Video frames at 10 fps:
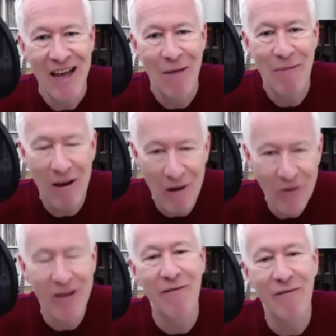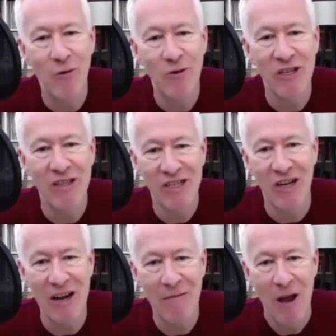about looking forward to the
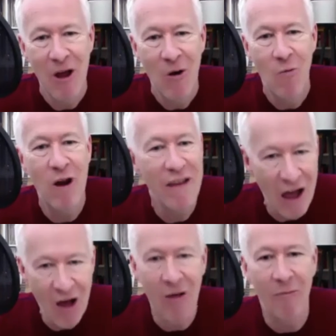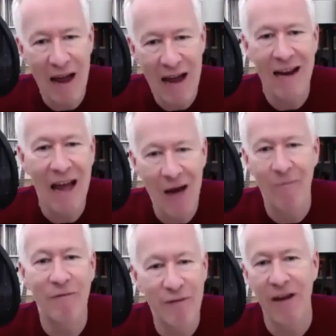time when they are back up,
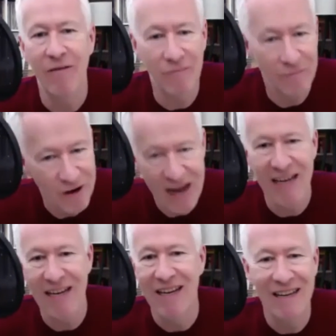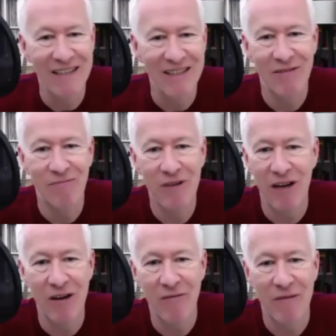fit, ready, and
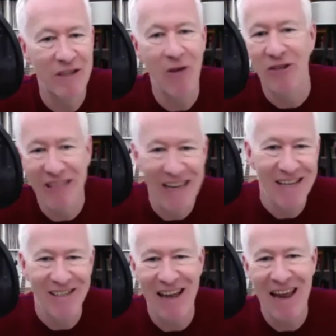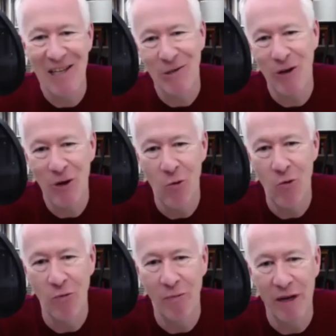going to gigs again, as we all
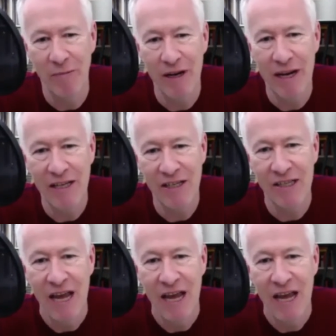will be. But it's